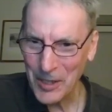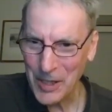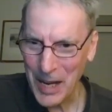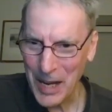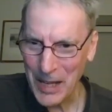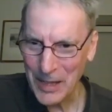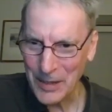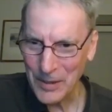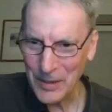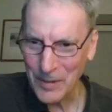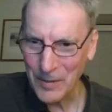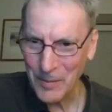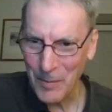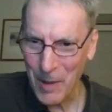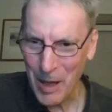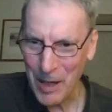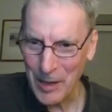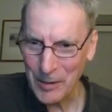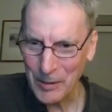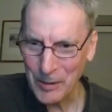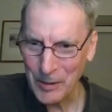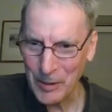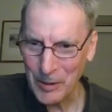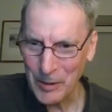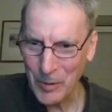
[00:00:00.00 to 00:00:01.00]
task of
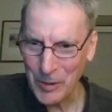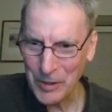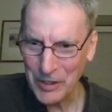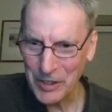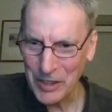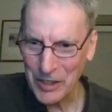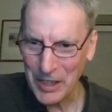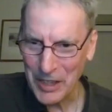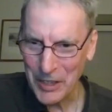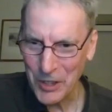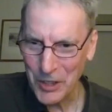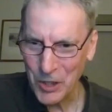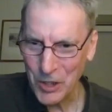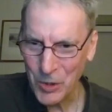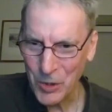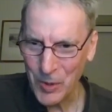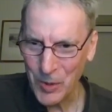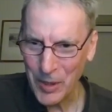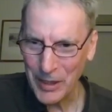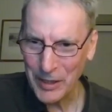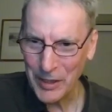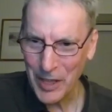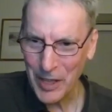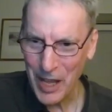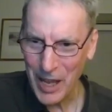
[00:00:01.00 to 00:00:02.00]
monitoring what teens do
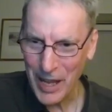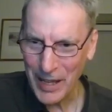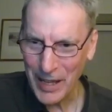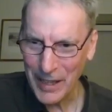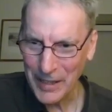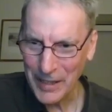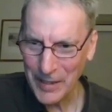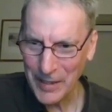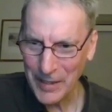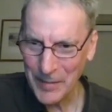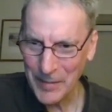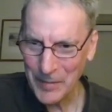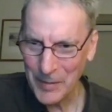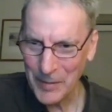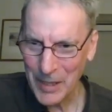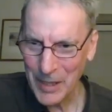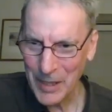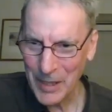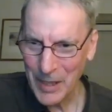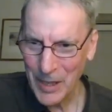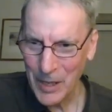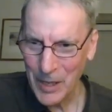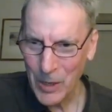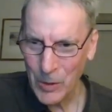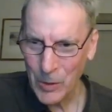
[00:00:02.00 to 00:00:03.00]
online,
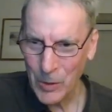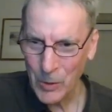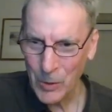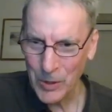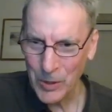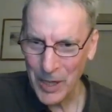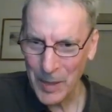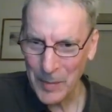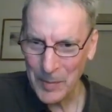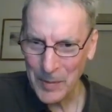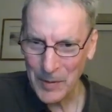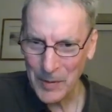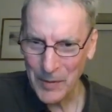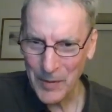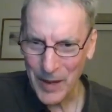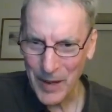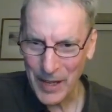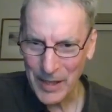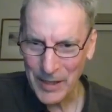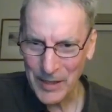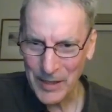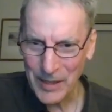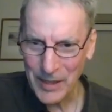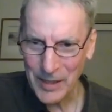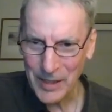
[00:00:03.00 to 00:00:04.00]
who they
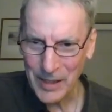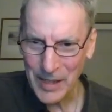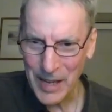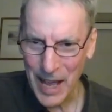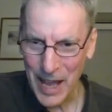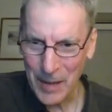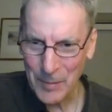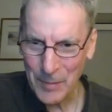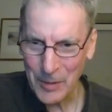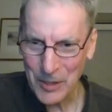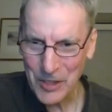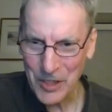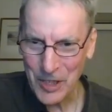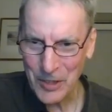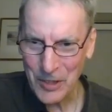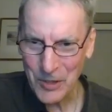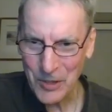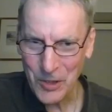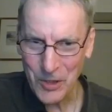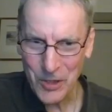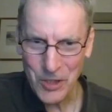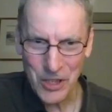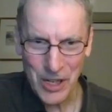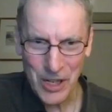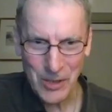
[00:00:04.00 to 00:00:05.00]
befriend, and how much they
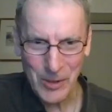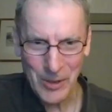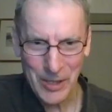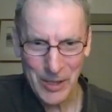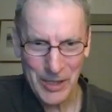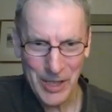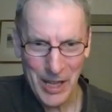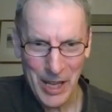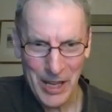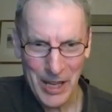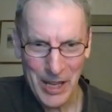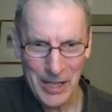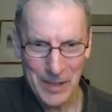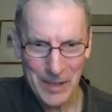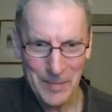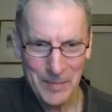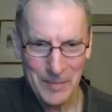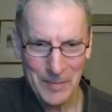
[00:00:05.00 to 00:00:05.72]
should share online?